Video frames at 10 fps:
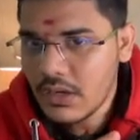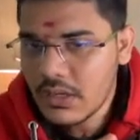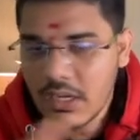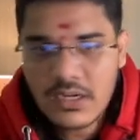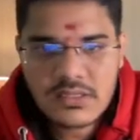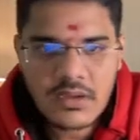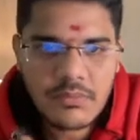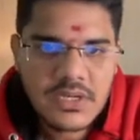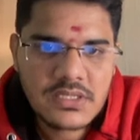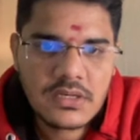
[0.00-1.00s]
till its
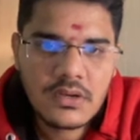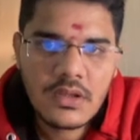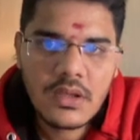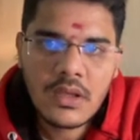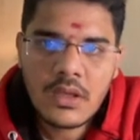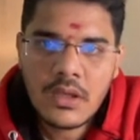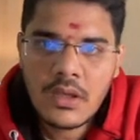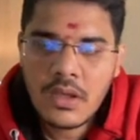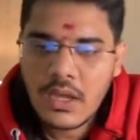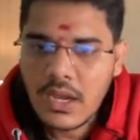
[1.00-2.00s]
completion,
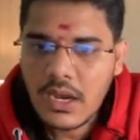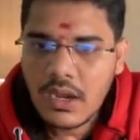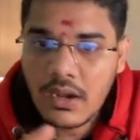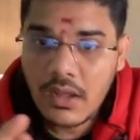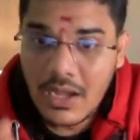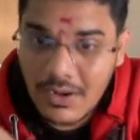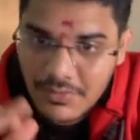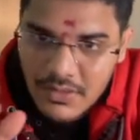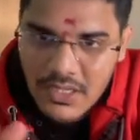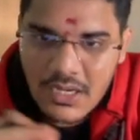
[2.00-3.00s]
and
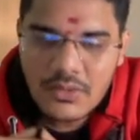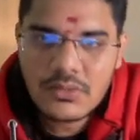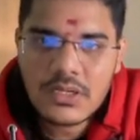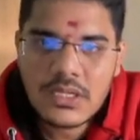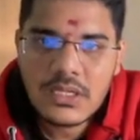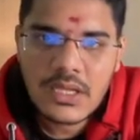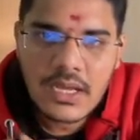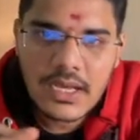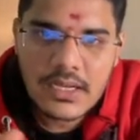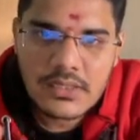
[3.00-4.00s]
after that only
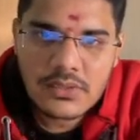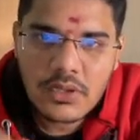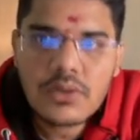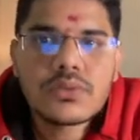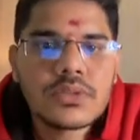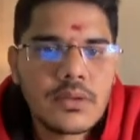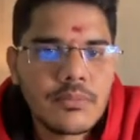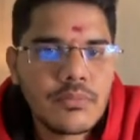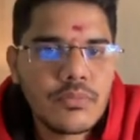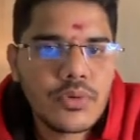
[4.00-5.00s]
I'll solve
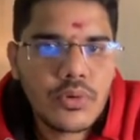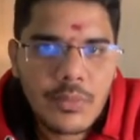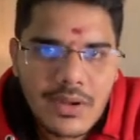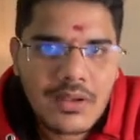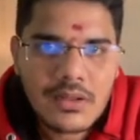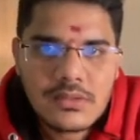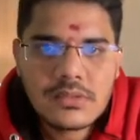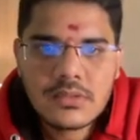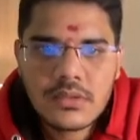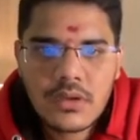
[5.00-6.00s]
some numericals